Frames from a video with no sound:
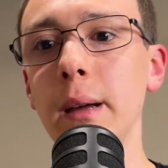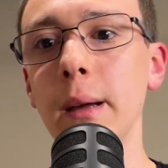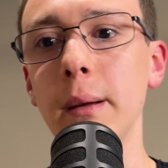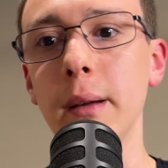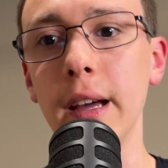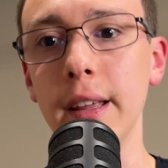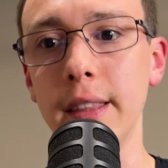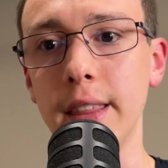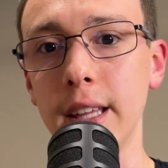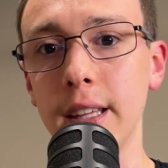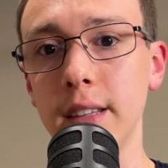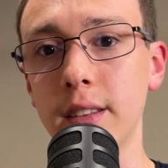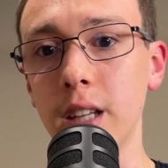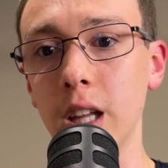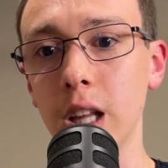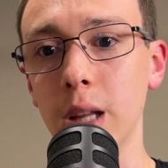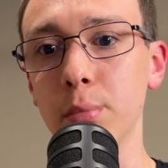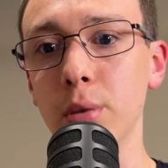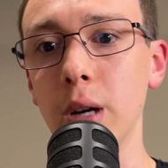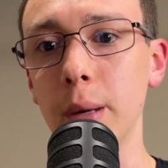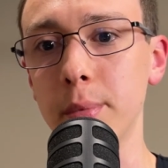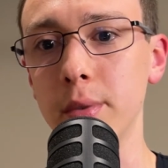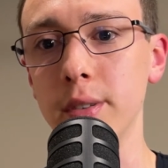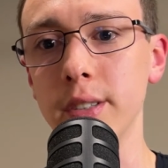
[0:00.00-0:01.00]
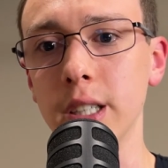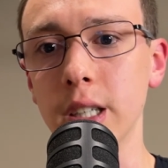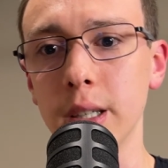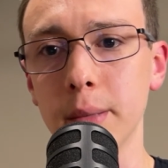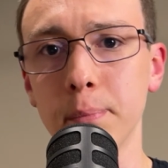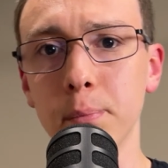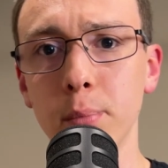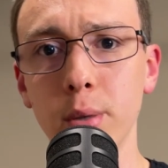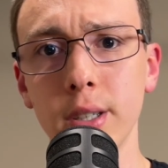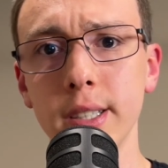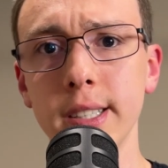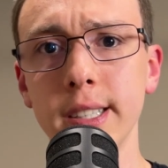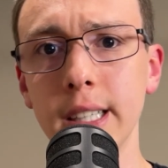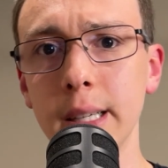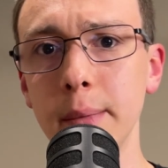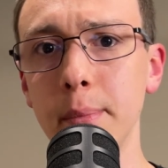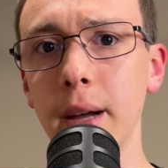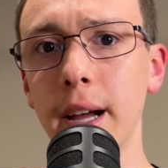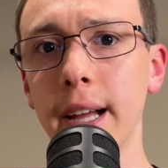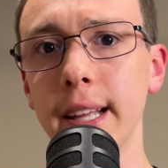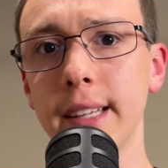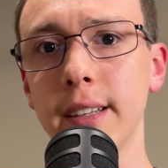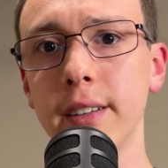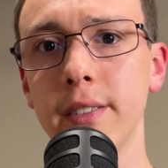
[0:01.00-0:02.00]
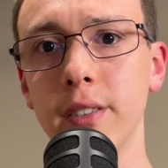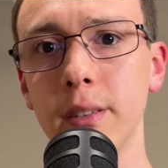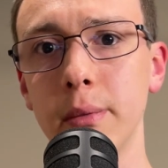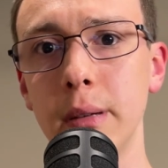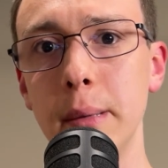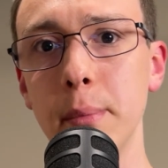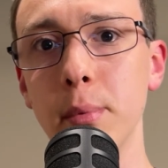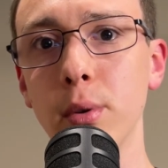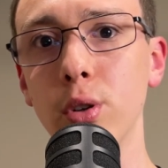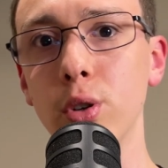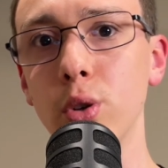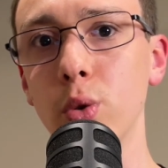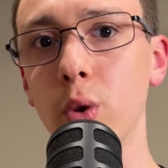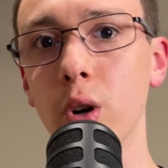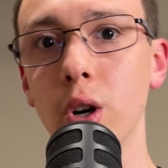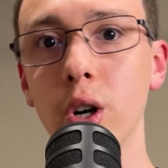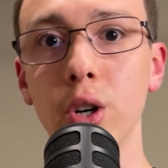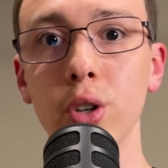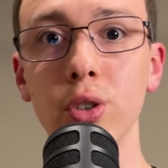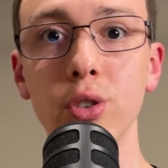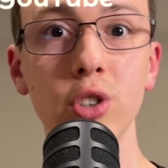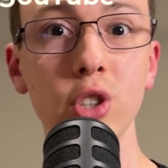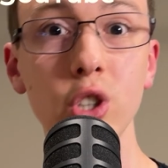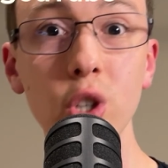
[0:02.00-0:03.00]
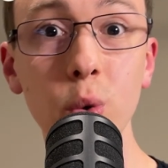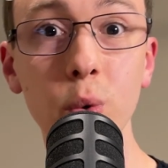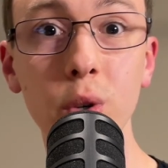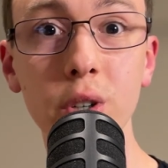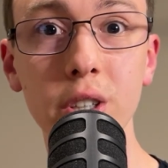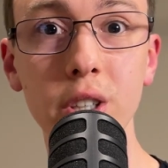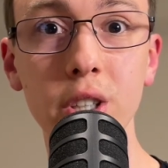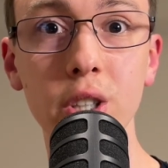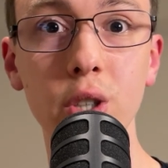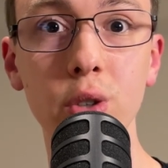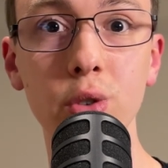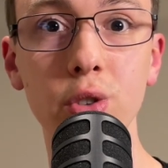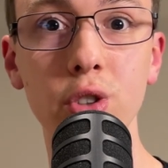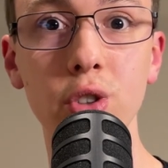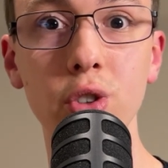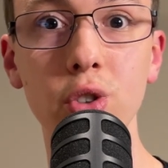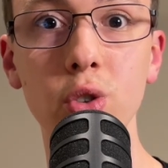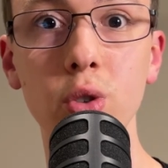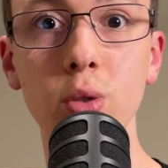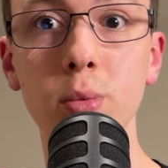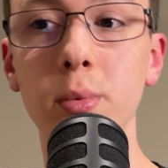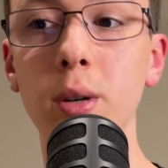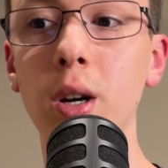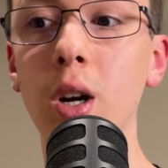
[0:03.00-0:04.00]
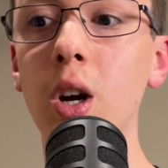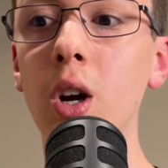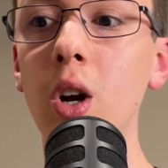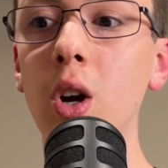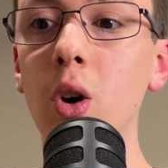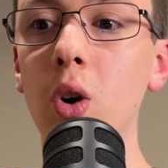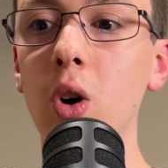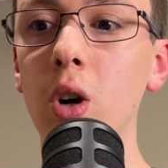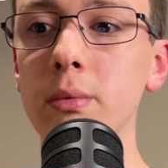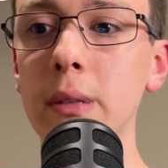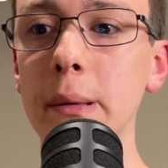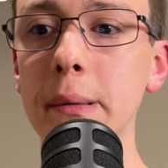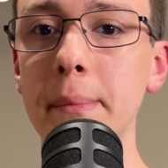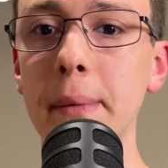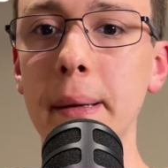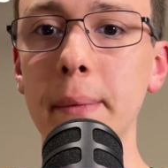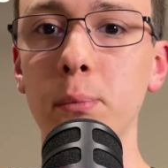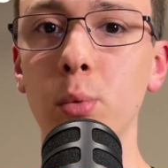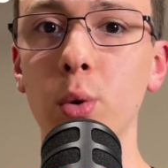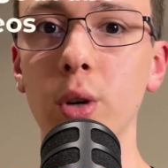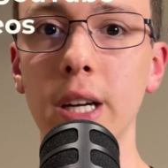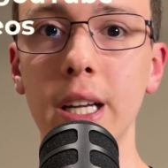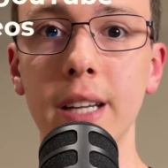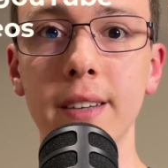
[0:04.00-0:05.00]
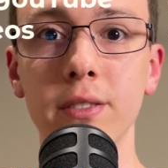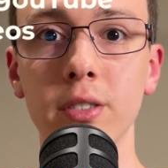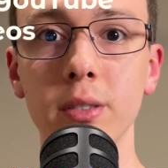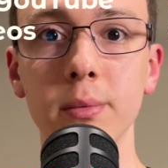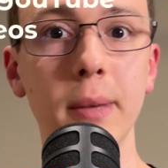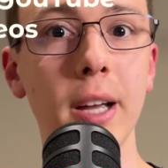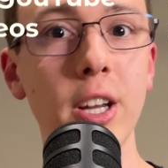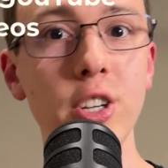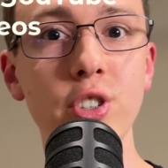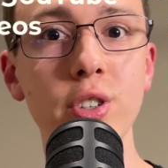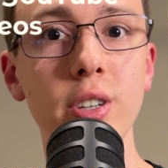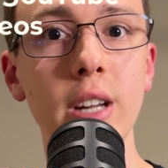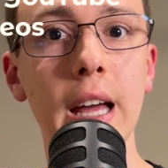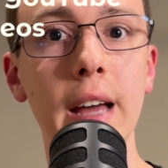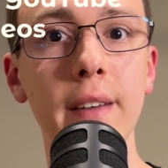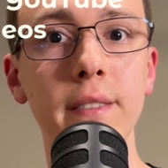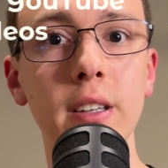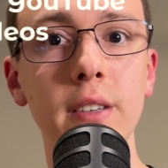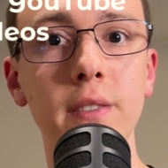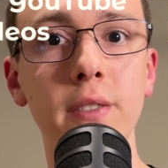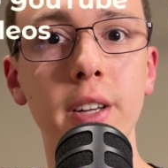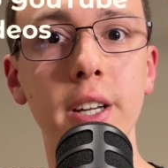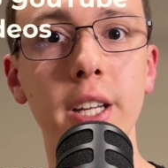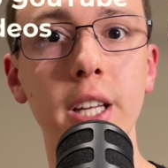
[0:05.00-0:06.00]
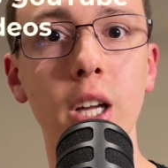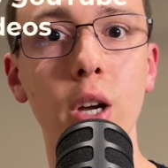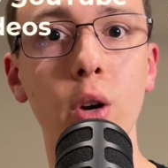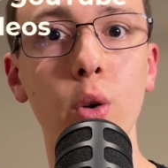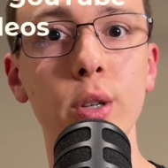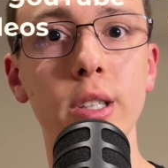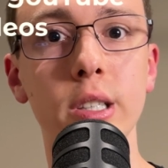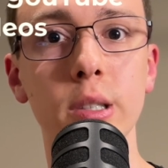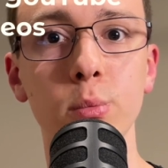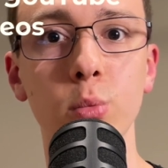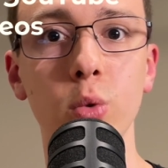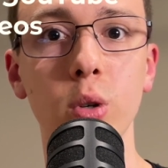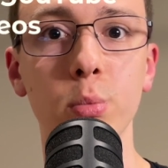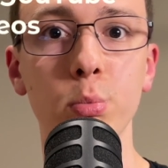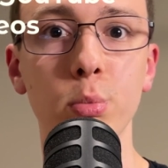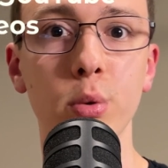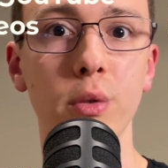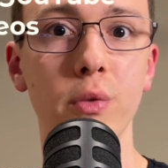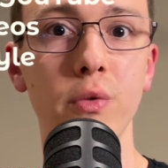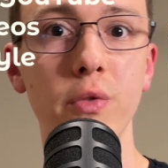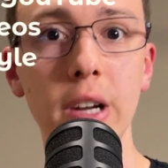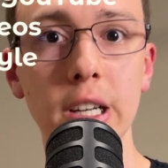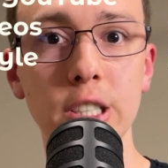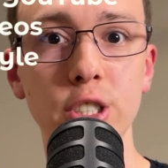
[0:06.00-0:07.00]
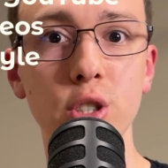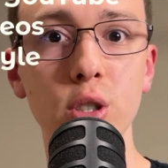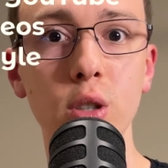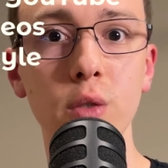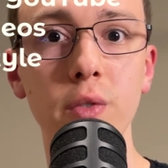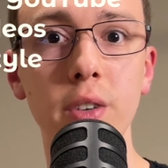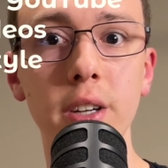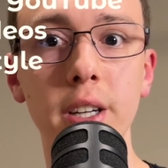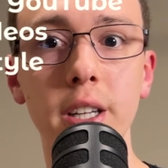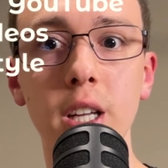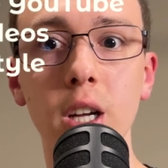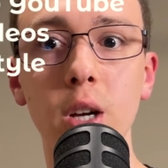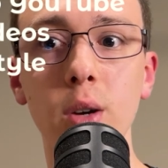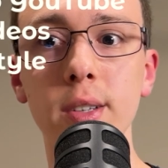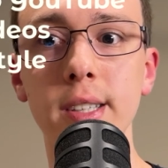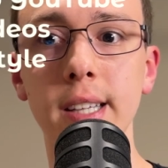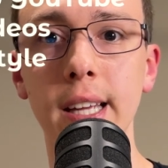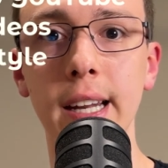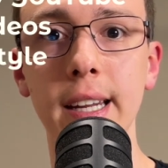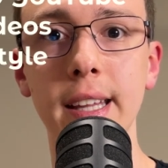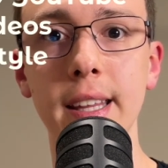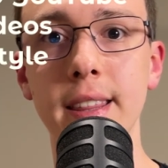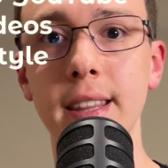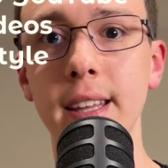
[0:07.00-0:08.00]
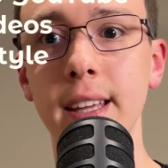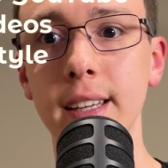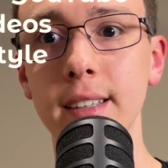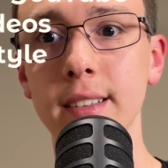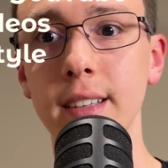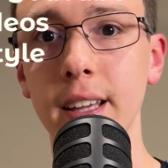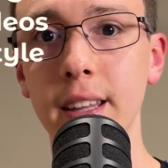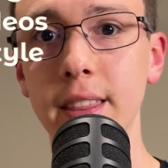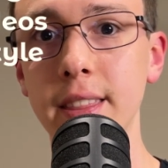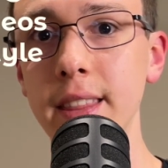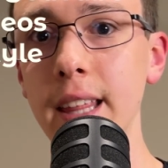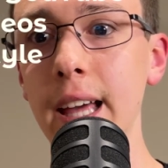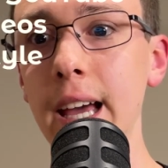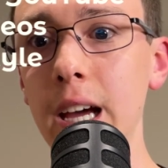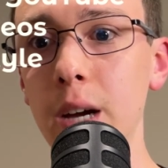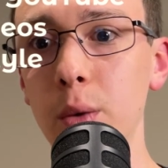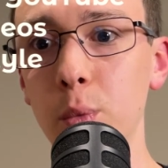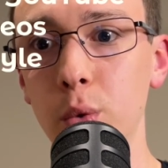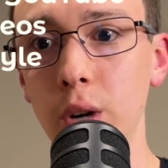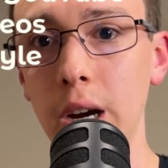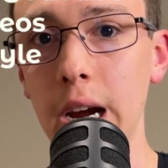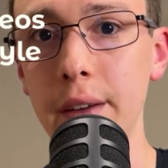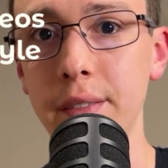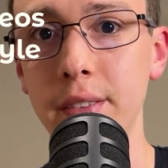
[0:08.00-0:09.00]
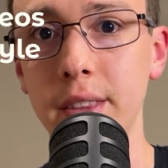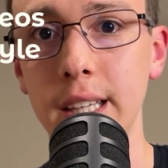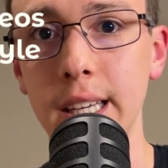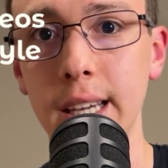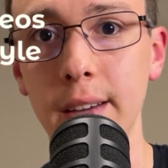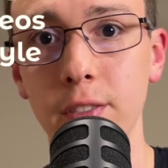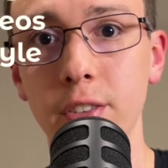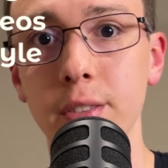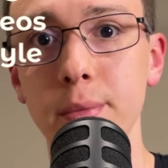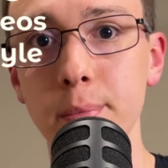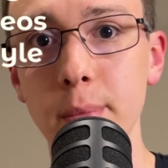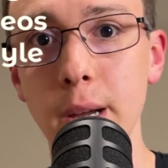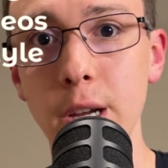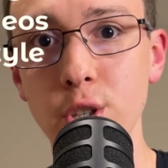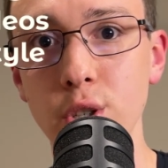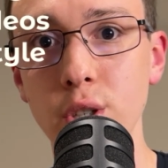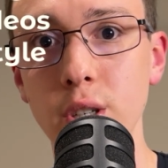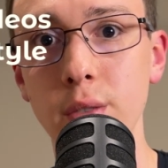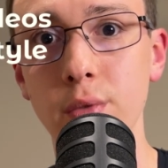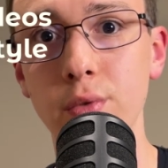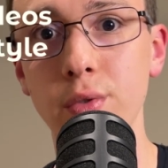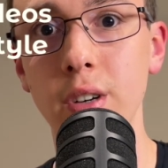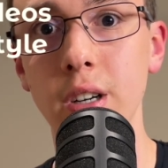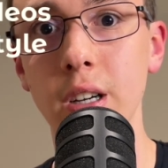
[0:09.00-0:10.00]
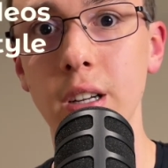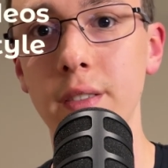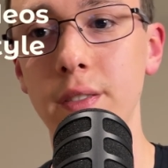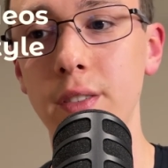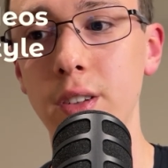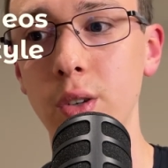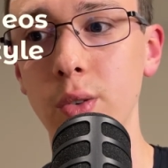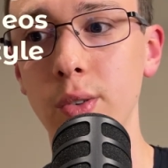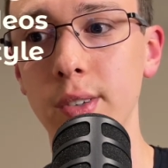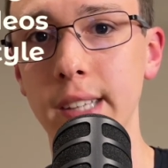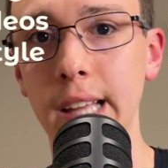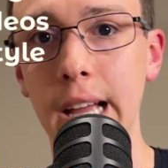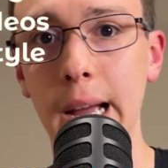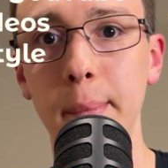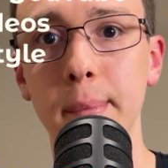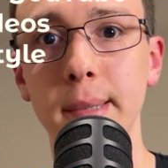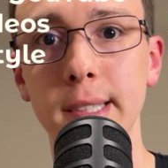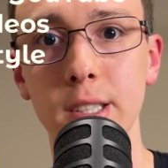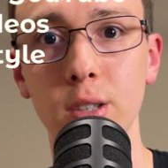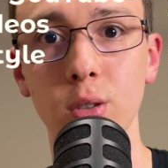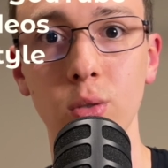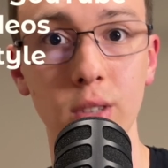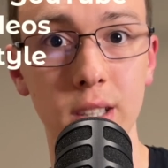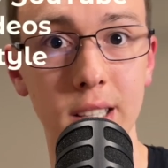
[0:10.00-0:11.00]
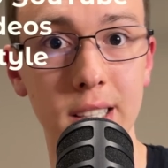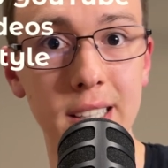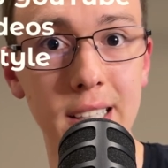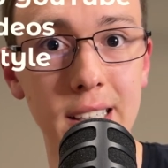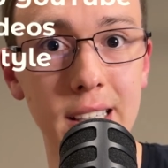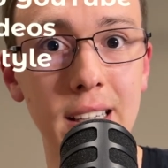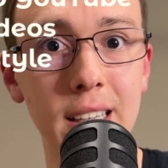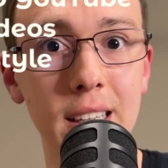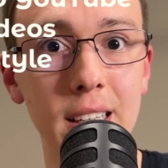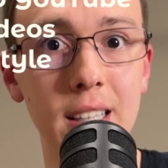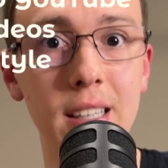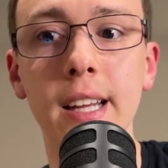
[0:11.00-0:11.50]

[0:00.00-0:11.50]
I think teleprompters are personally best for people who are newer to YouTube, or maybe make more information heavy videos or more professional videos, anything like that, where having the information in front of you is absolutely key.